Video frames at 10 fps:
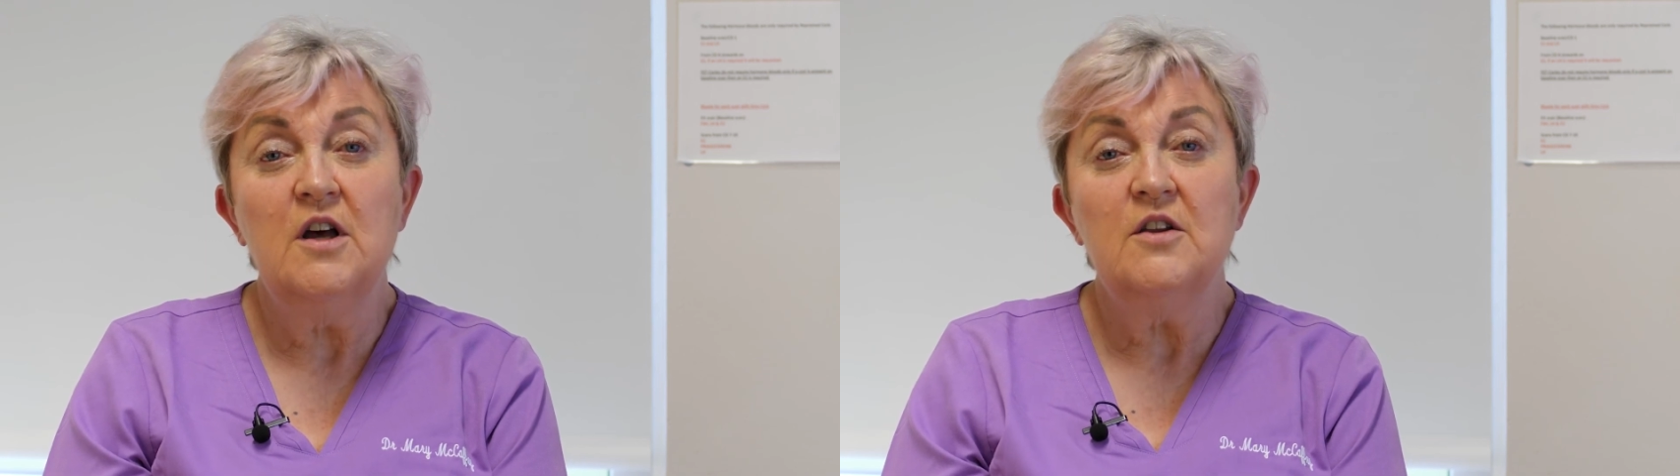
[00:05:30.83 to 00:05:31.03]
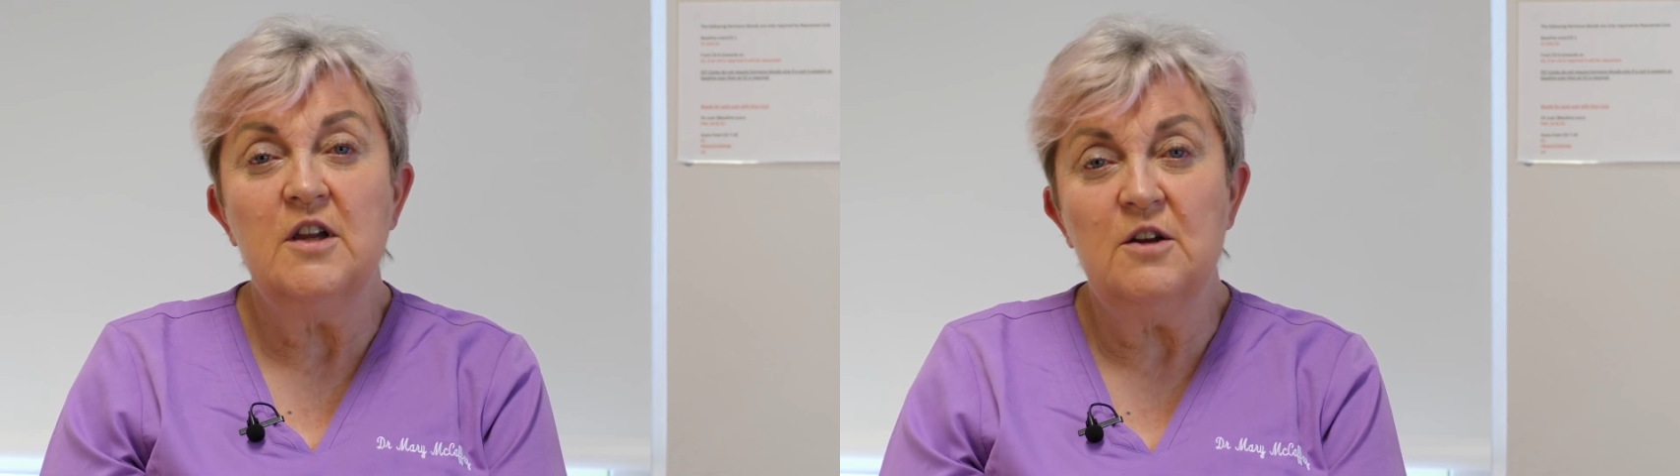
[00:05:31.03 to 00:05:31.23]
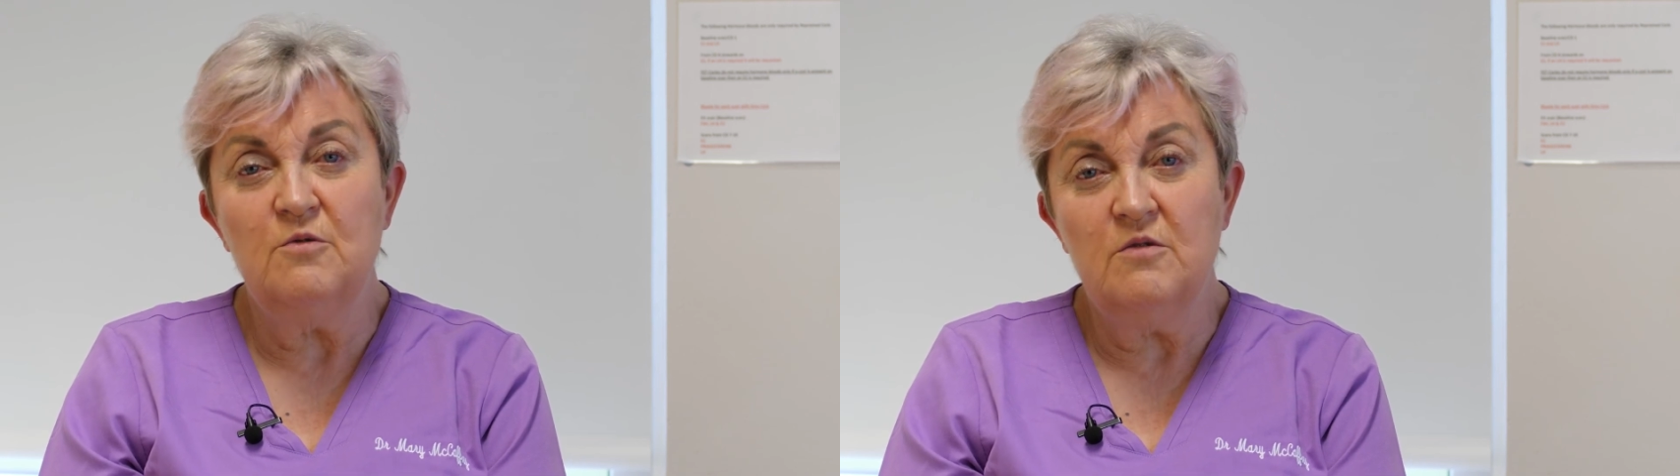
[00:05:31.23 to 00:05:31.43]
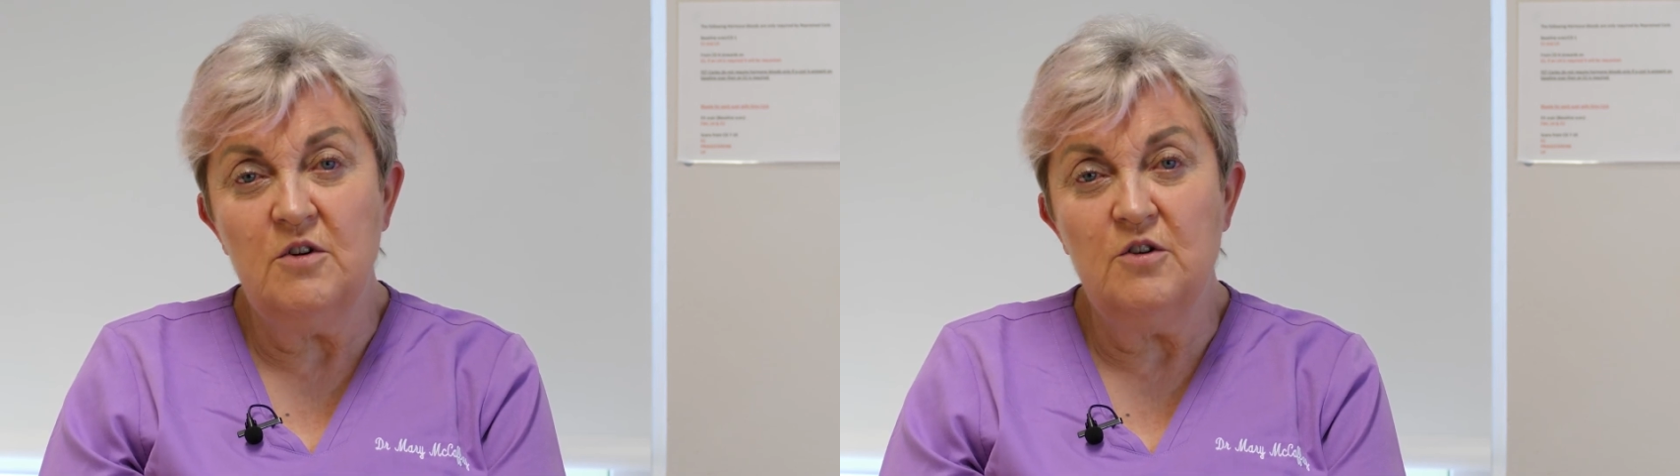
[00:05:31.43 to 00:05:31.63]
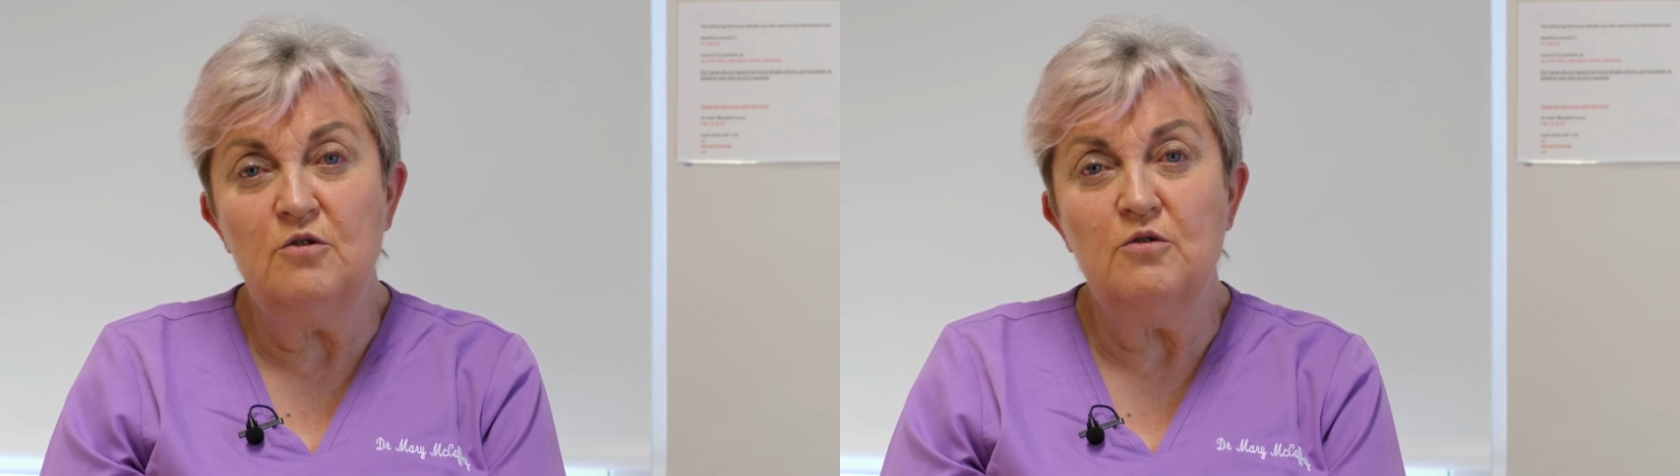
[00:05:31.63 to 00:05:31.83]
then
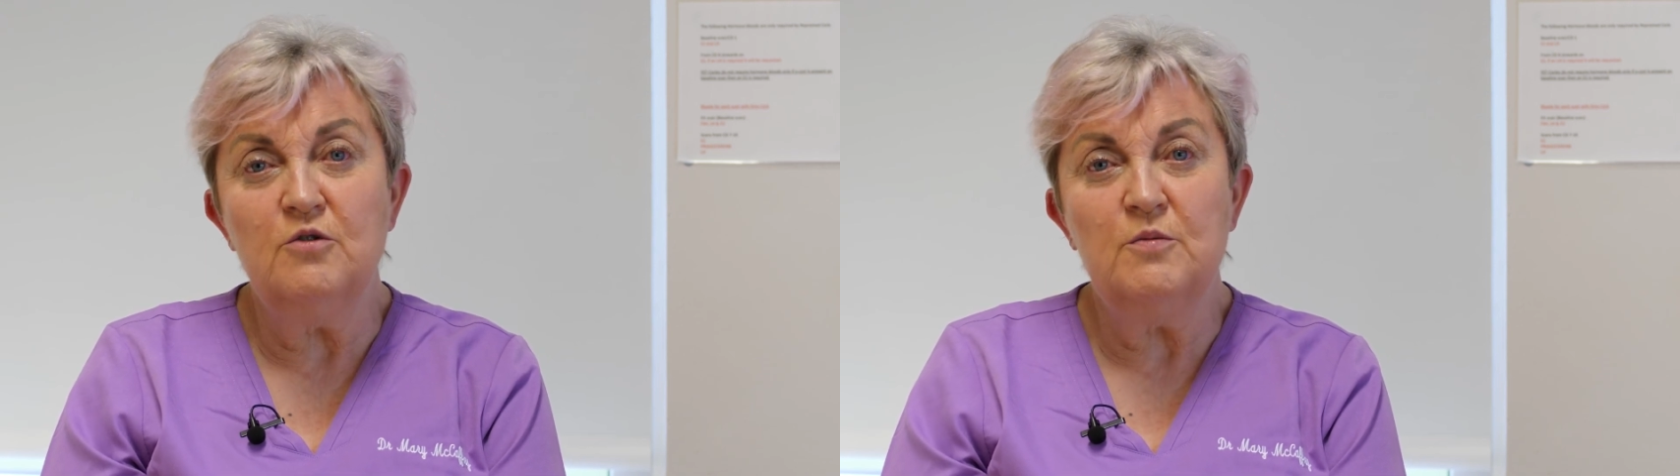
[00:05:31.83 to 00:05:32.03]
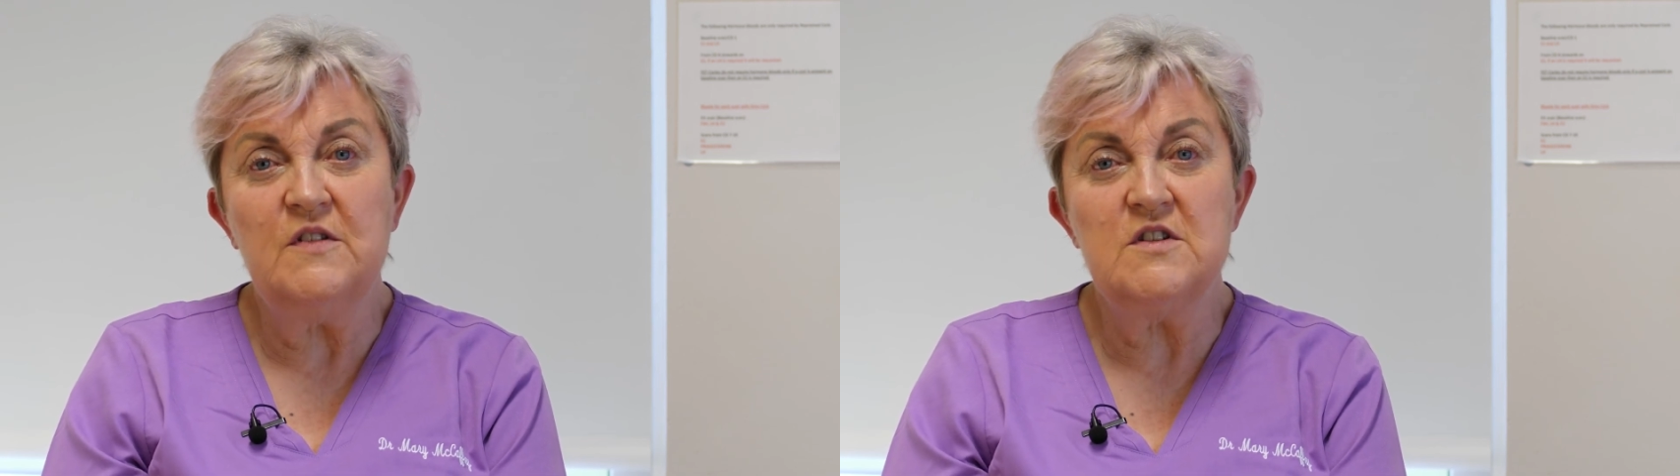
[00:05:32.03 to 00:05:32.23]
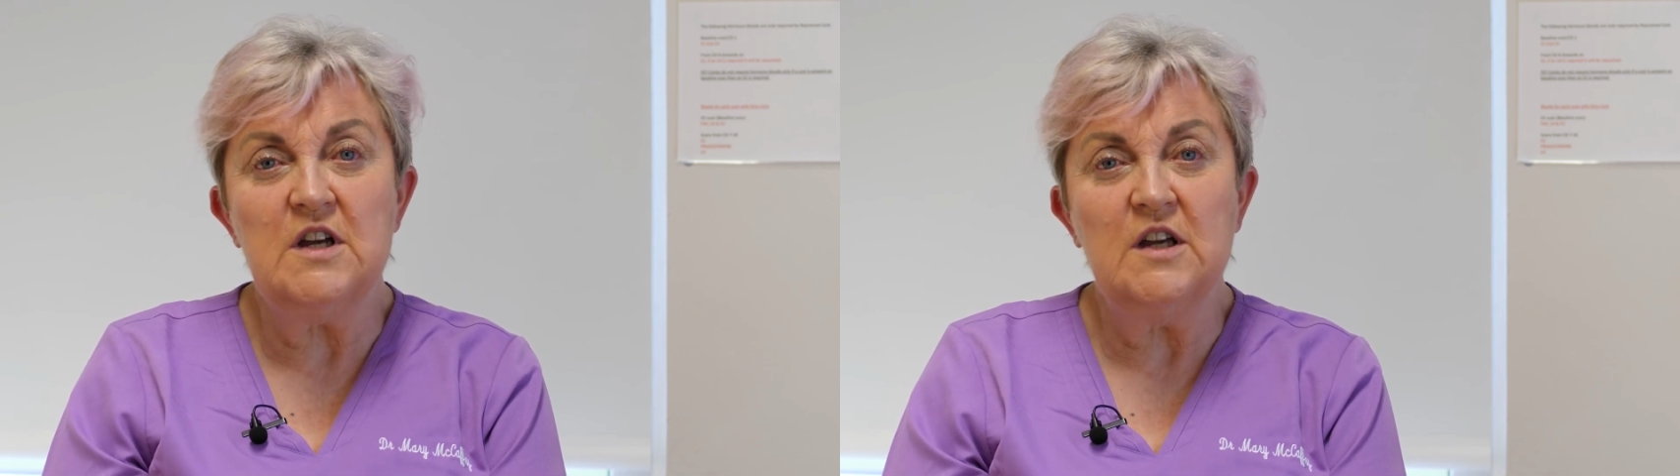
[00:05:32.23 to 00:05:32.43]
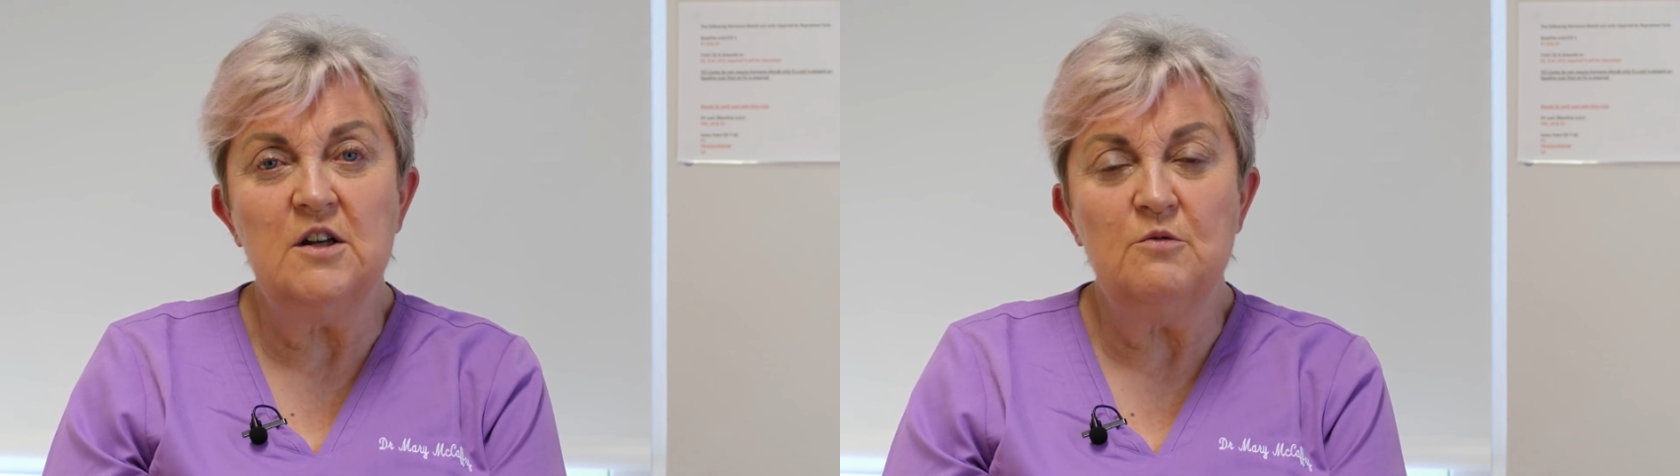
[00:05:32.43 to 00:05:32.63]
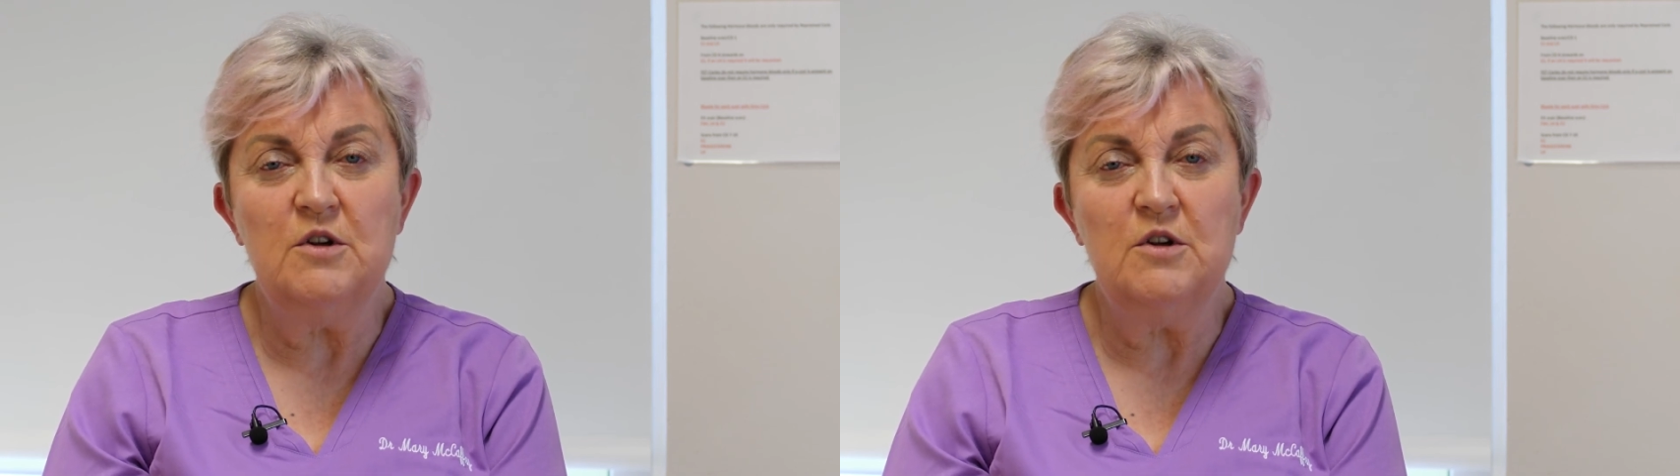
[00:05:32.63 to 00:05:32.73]
you'd be staying in and